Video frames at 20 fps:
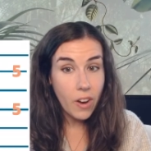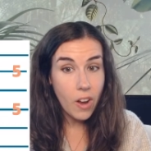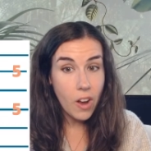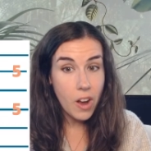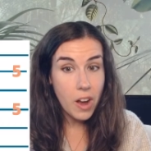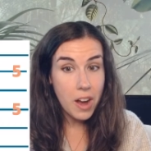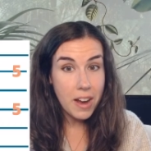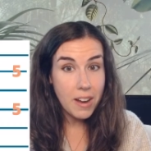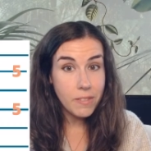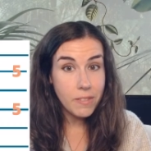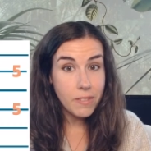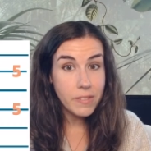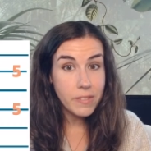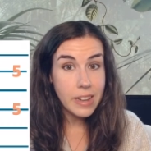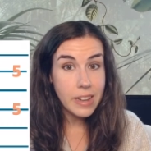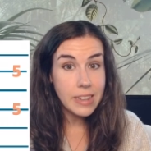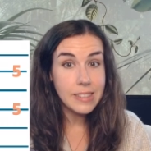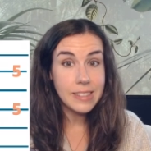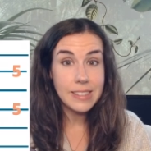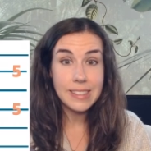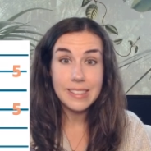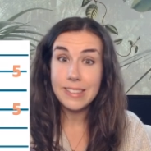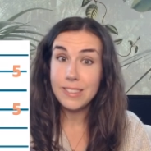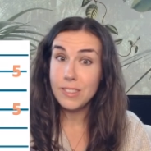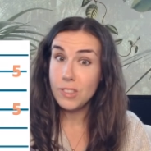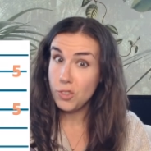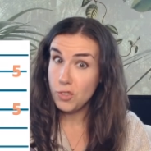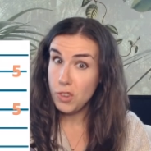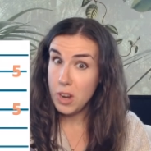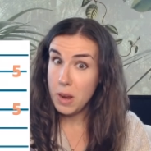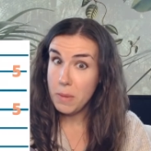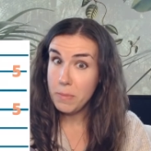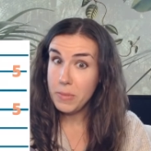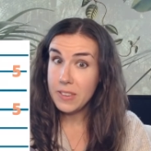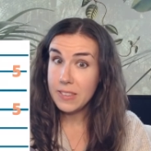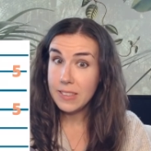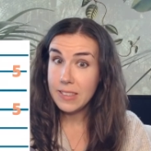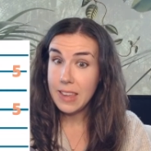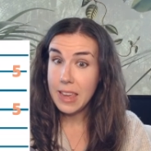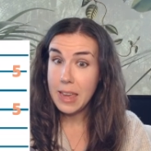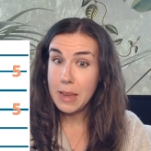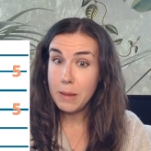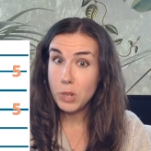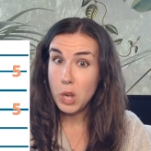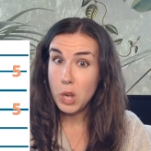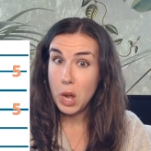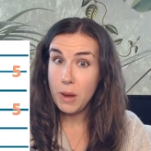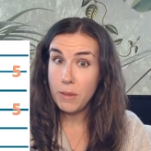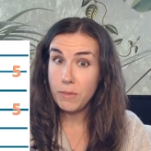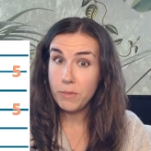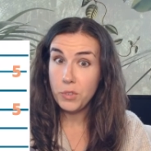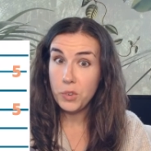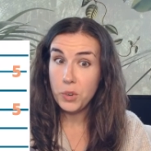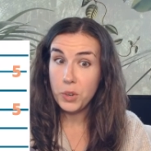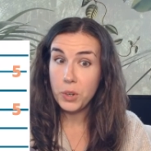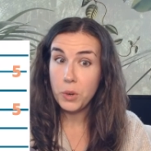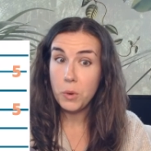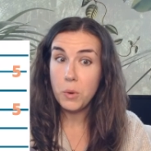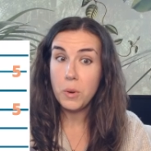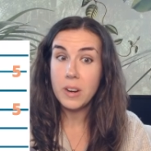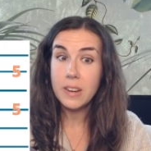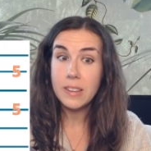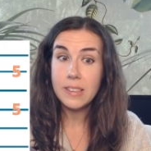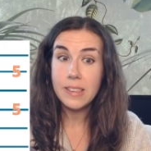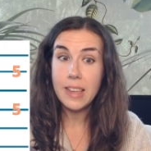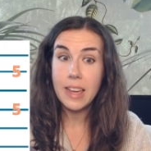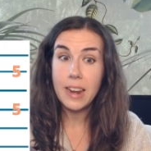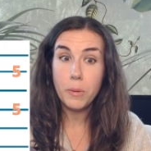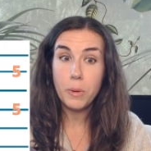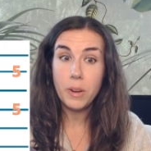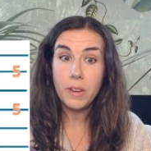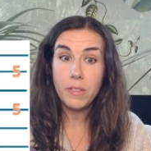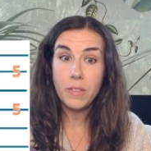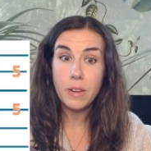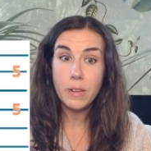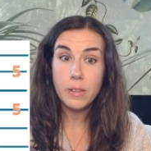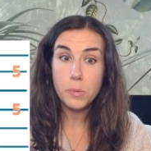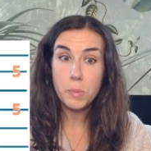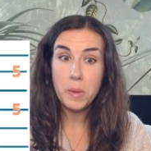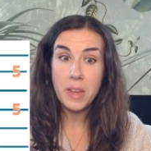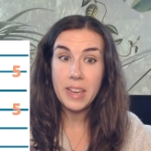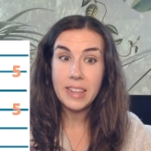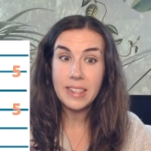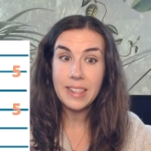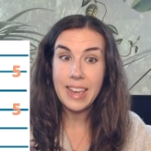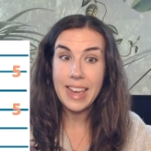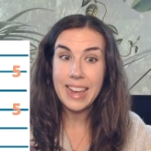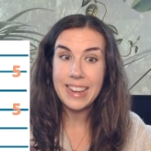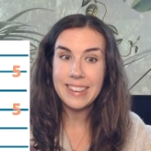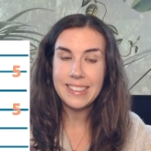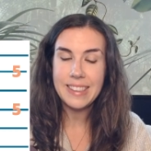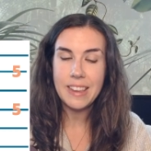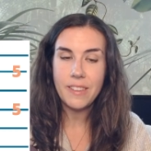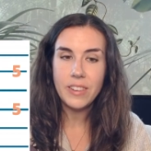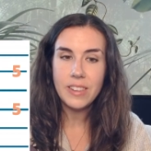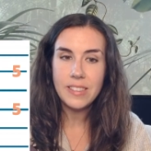off and strum the same top 4 chords that I would if I was playing the A7.